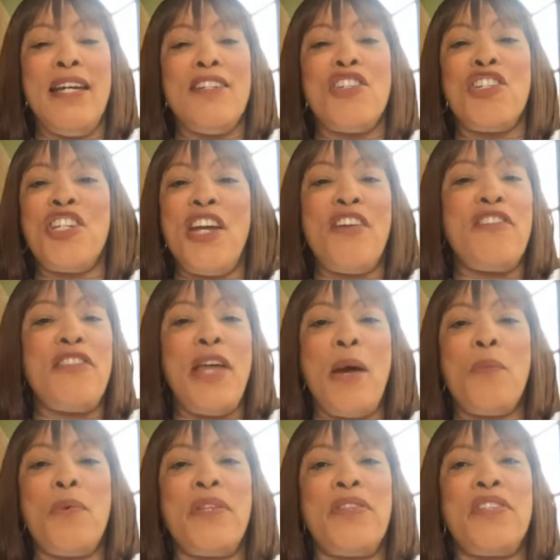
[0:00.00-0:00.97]
Share
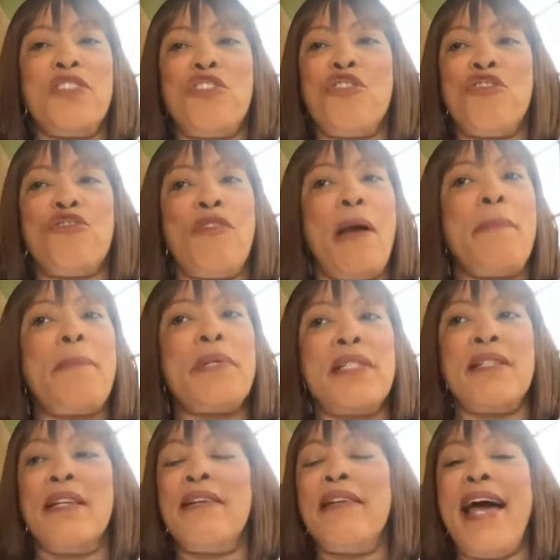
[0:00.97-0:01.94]
that with us. Drop
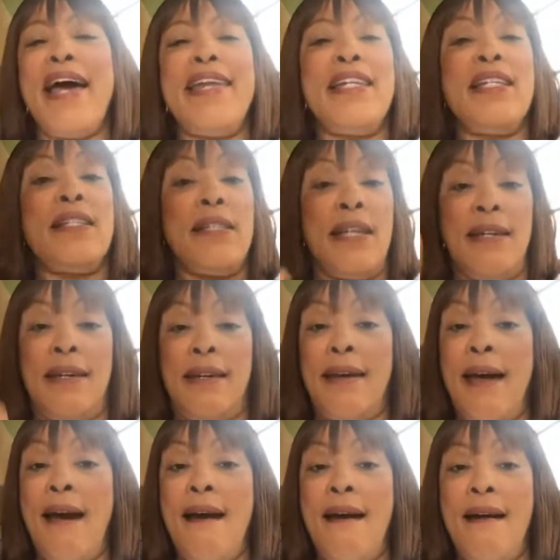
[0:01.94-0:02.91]
us a line and say,
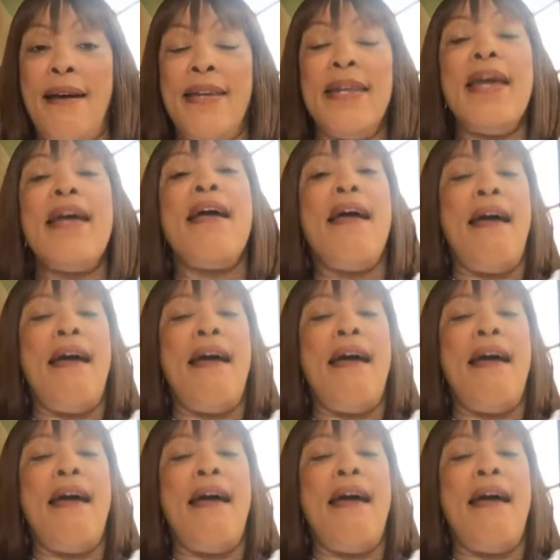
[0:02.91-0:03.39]
God